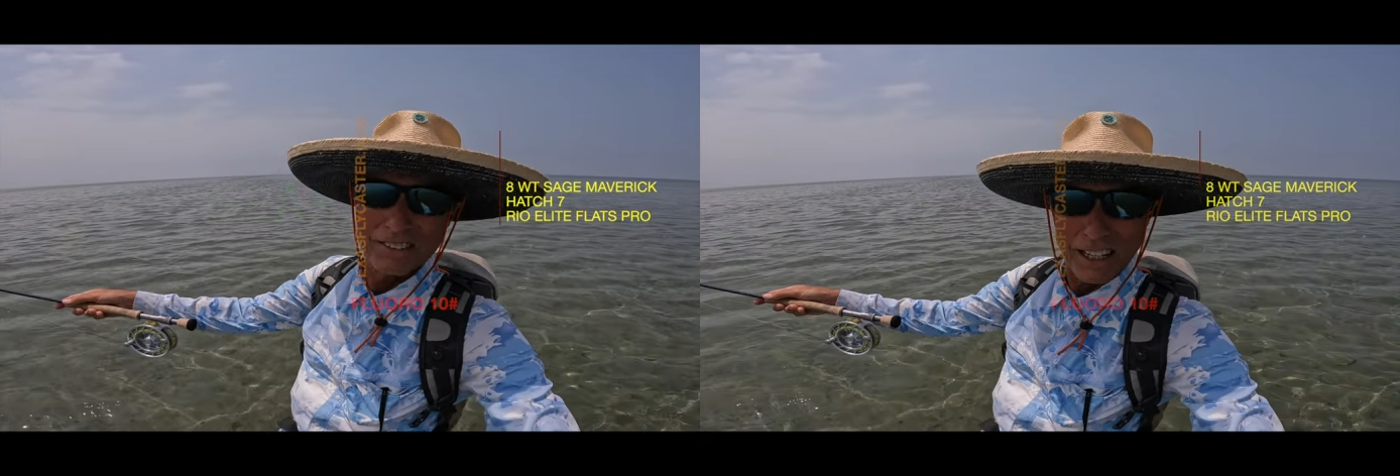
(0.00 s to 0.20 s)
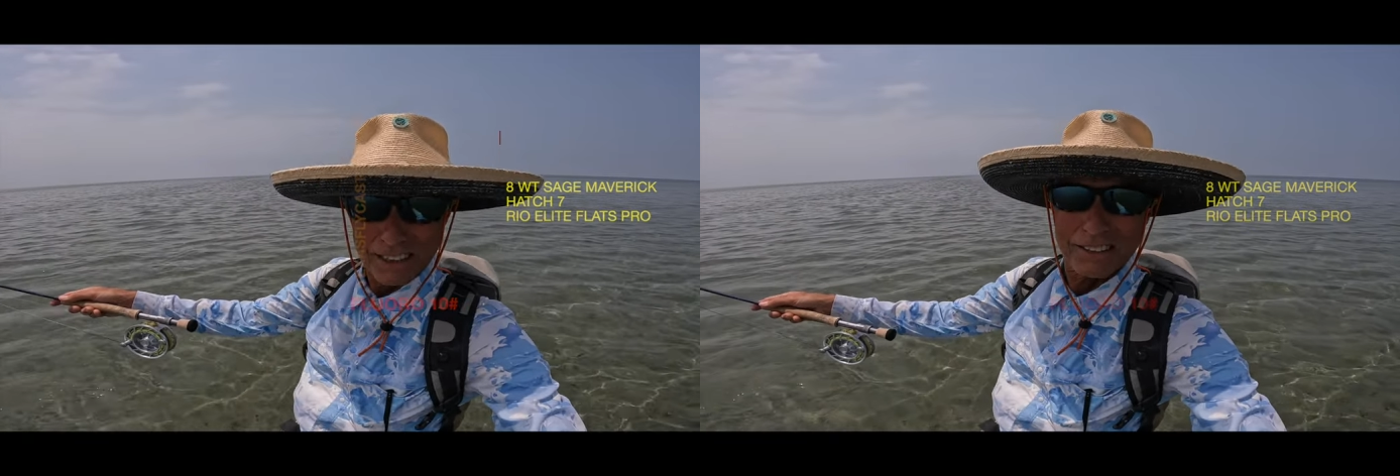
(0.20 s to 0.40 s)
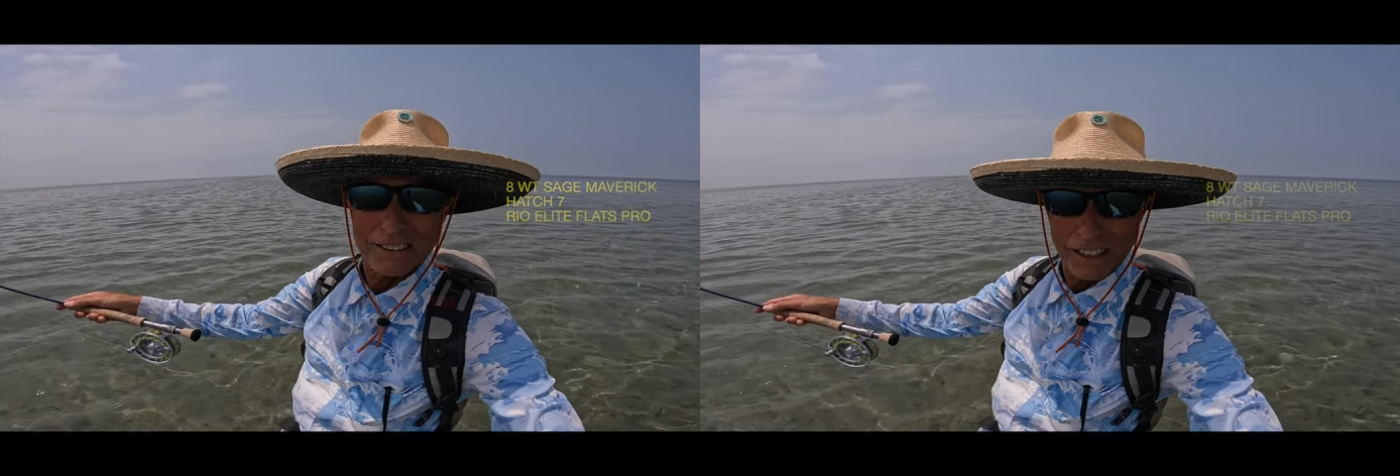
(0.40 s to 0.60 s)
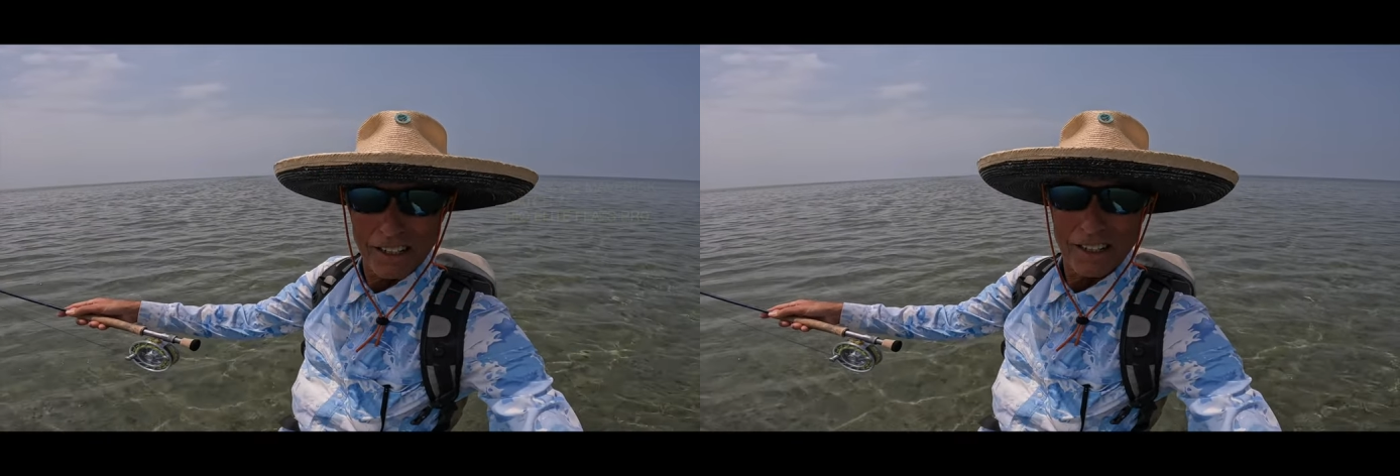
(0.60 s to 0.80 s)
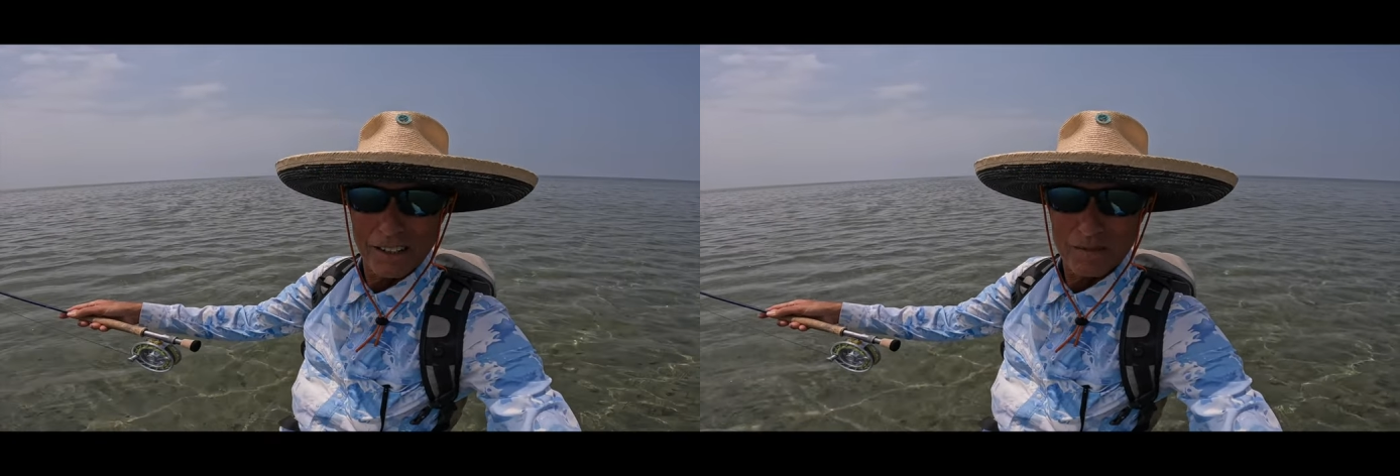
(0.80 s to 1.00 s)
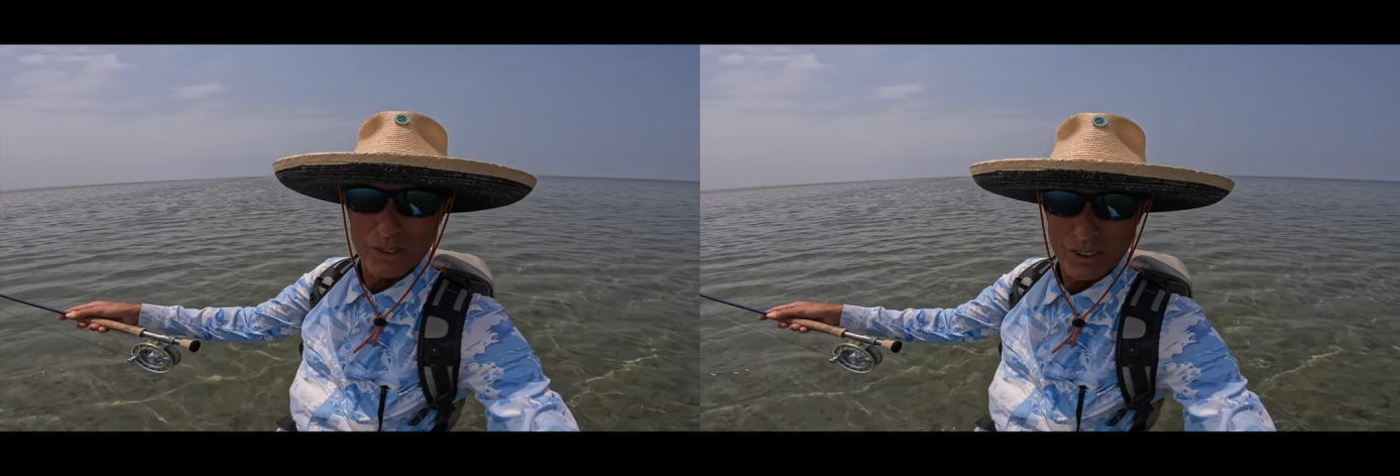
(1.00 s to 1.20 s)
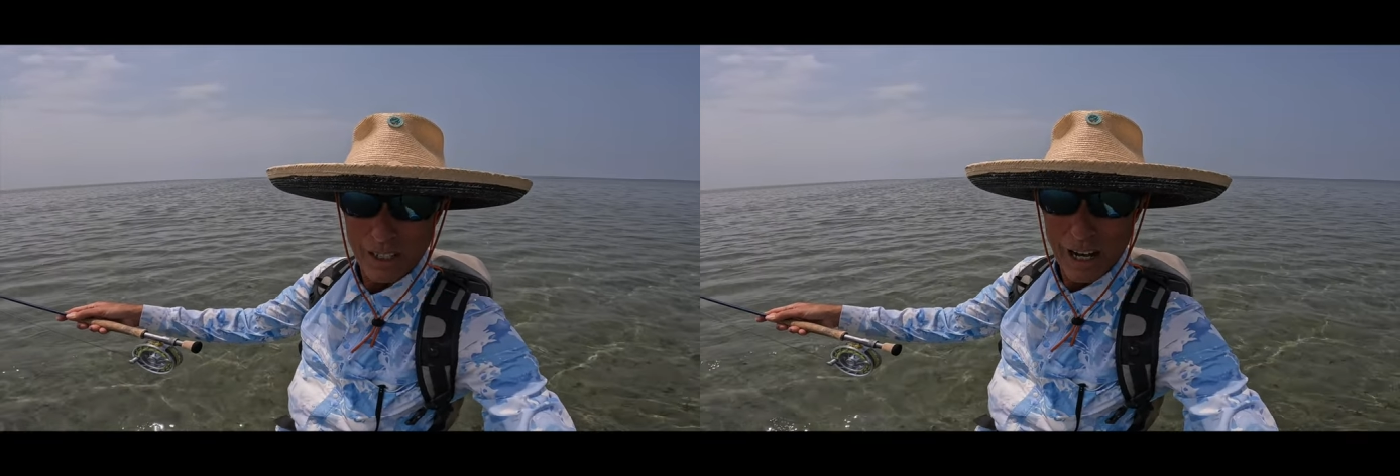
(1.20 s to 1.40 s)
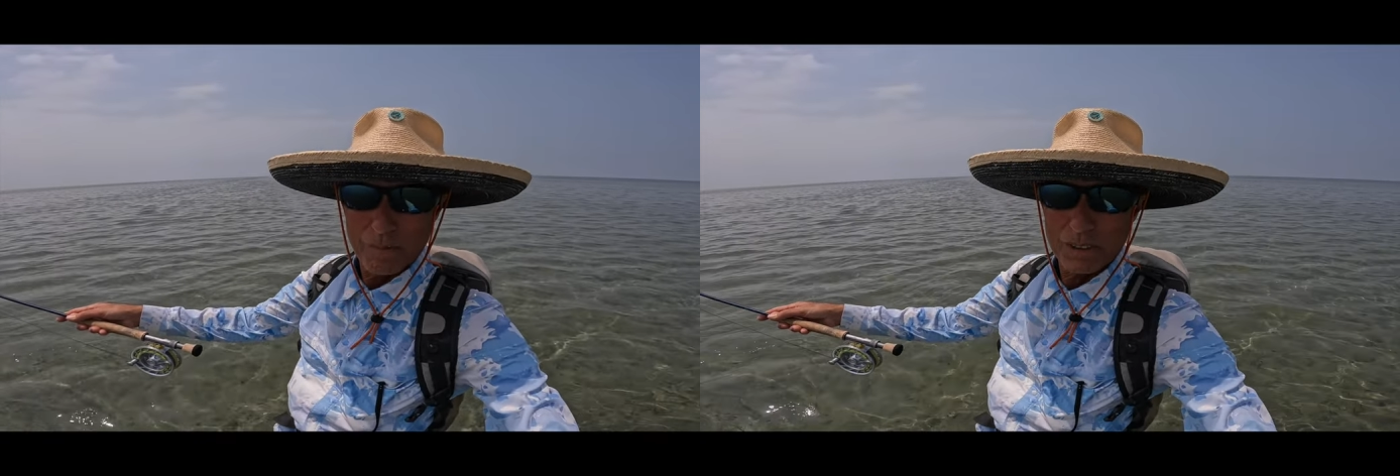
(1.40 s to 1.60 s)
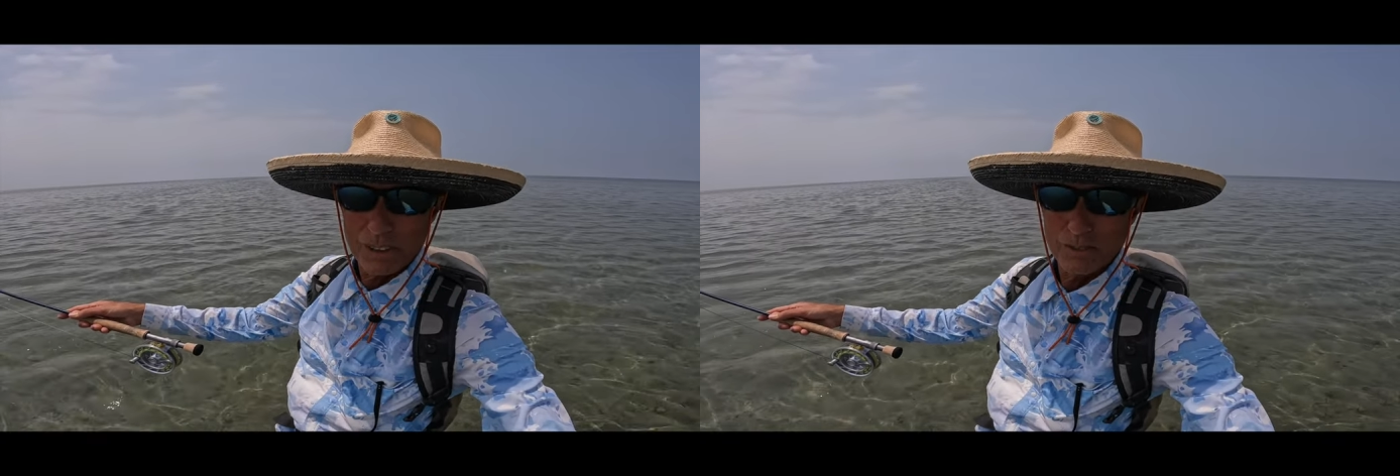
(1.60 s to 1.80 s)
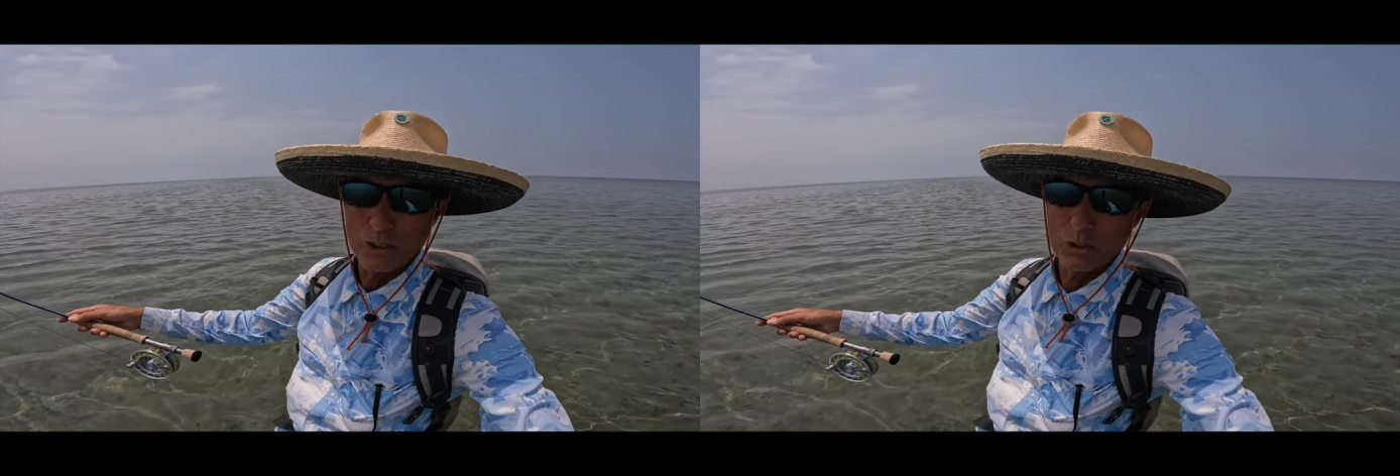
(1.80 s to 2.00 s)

Take your time, stop and